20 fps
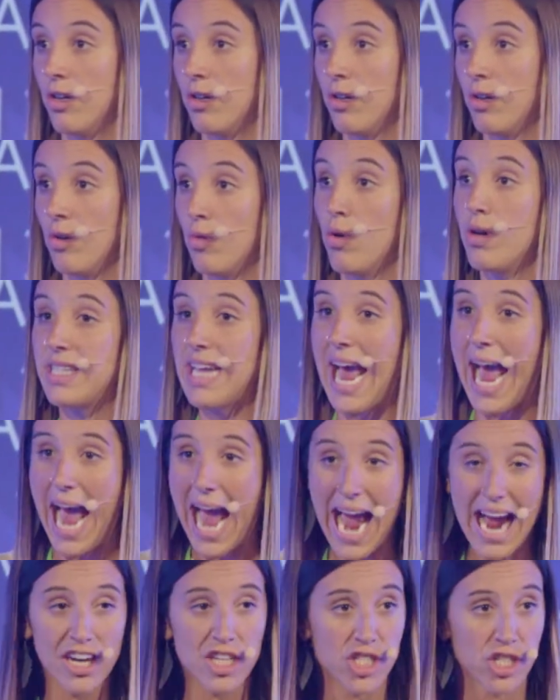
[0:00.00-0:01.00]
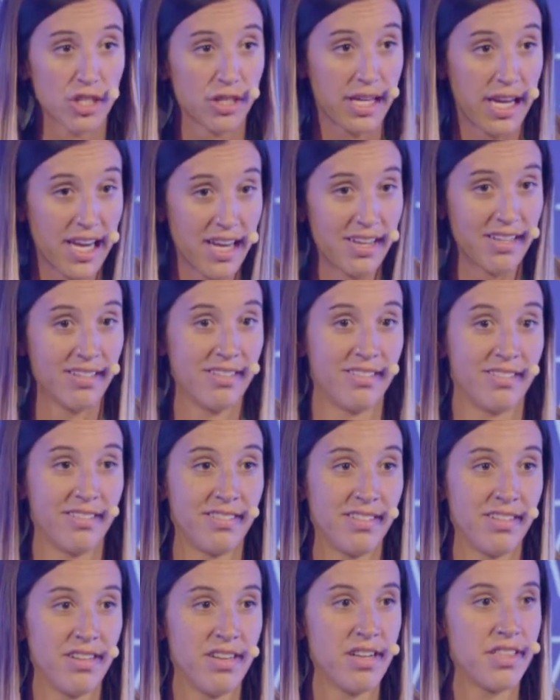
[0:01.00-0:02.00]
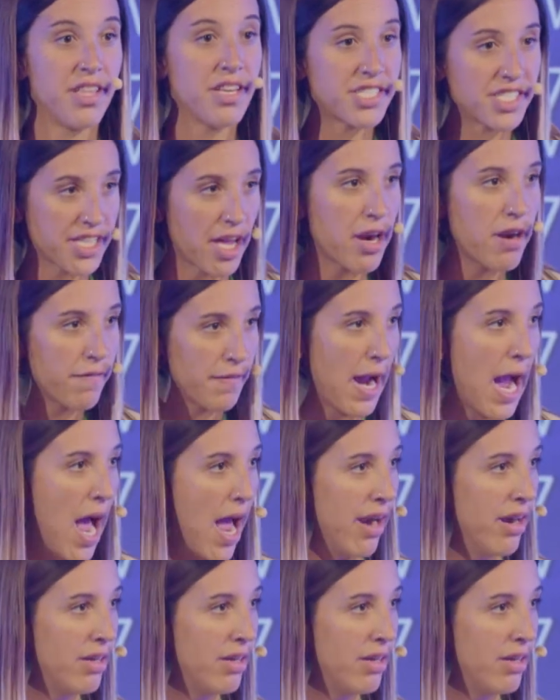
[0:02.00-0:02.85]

was actually the Son of God.